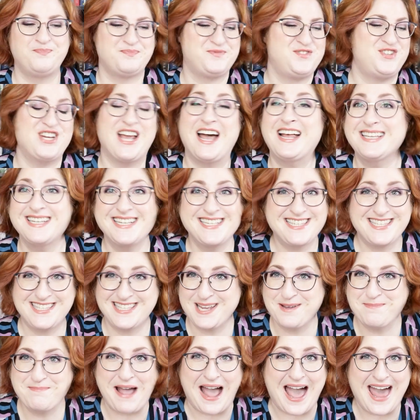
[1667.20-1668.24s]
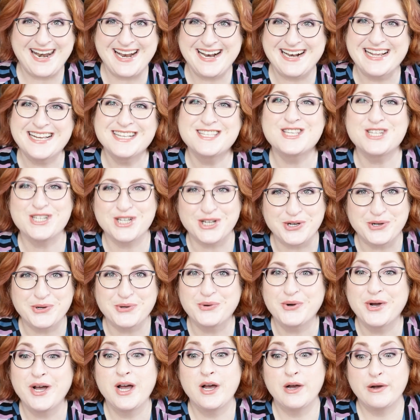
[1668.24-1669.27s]
jealousy, pettiness
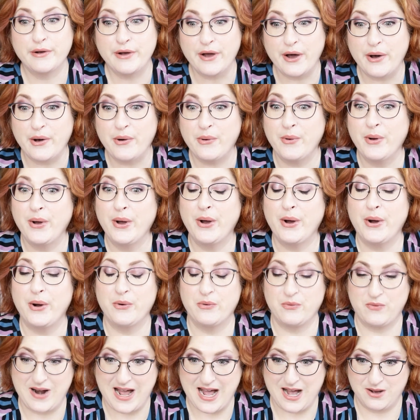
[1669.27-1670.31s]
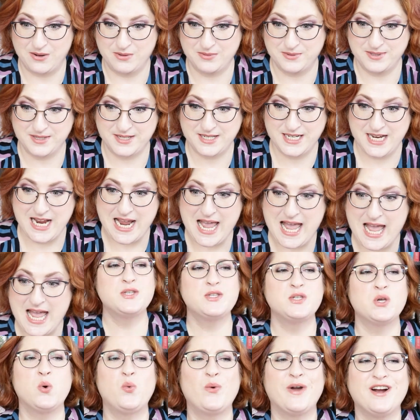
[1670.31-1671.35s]
to go around.
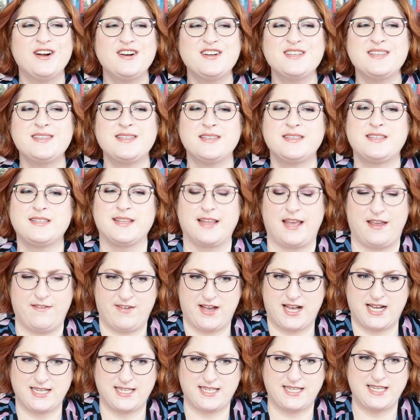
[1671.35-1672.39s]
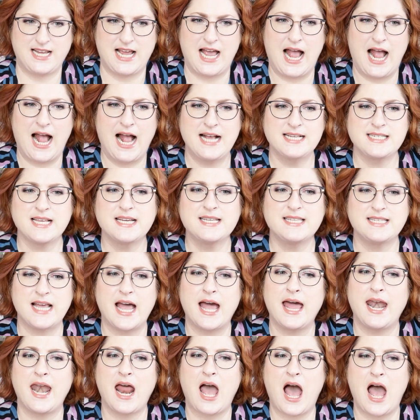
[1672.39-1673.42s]
So where does this leave us? As I
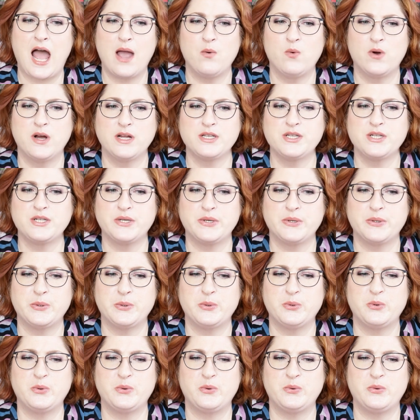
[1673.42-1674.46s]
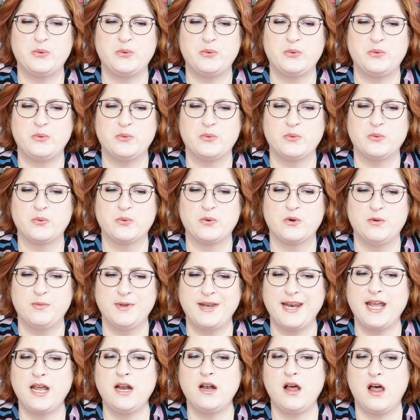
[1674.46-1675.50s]
said, I want to
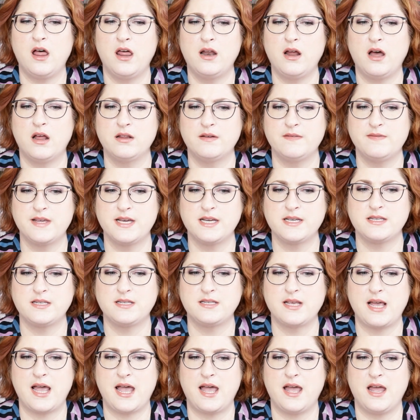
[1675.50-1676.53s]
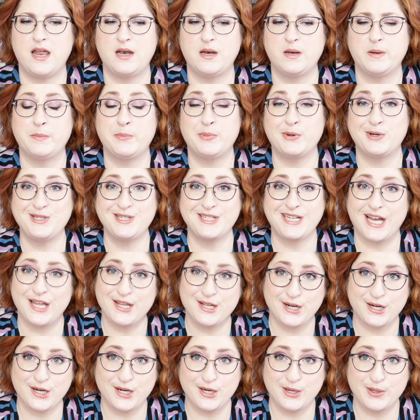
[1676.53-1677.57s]
ruminate on all of this and put
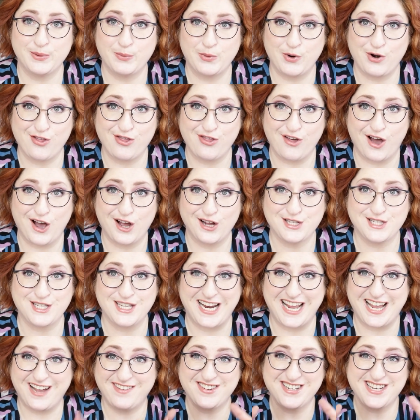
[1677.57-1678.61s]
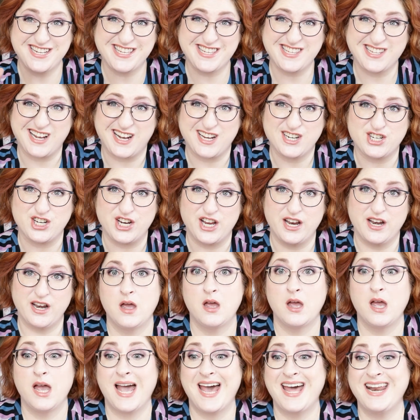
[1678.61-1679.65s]
together more thoughts and have a discussion.
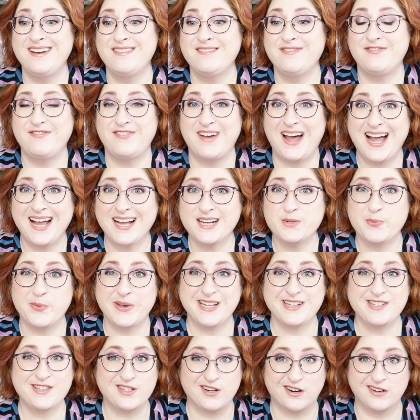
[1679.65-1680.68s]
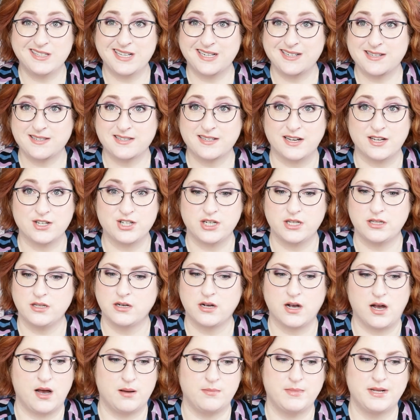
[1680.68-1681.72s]
And in fact, we can start that discussion in the
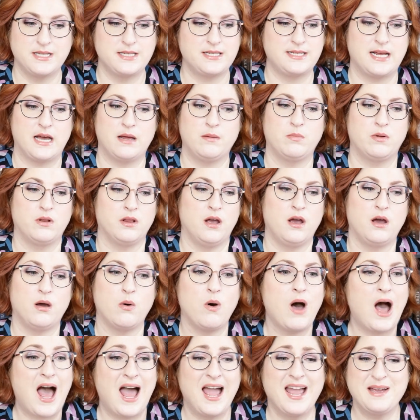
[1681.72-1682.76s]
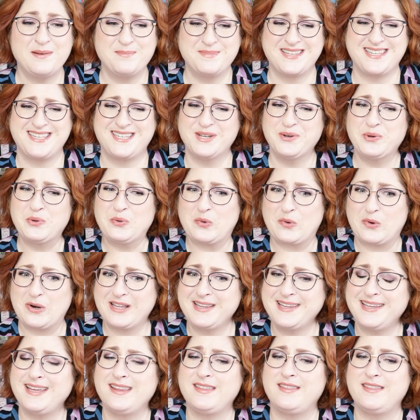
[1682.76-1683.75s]
comments down below. I am still really